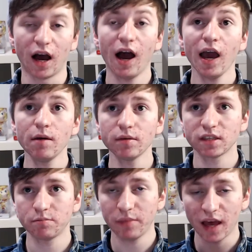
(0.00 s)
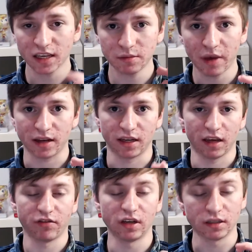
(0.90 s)
I'm expecting,
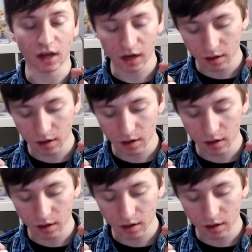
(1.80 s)
if it does not